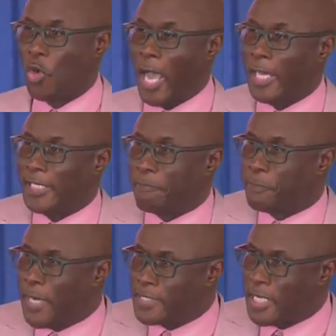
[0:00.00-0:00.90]
had the
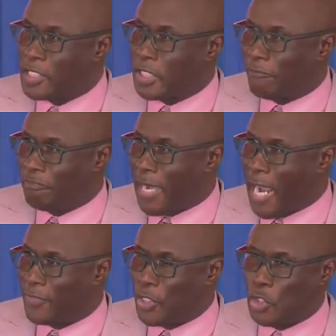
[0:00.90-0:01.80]
presence of
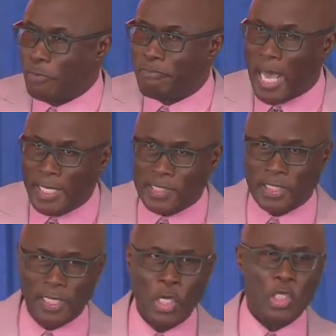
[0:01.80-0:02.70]
mind, the
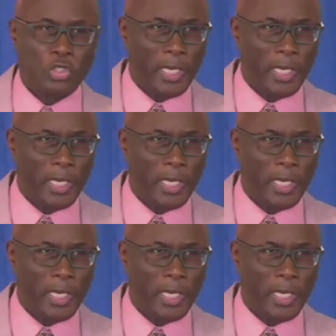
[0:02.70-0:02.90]
humanity,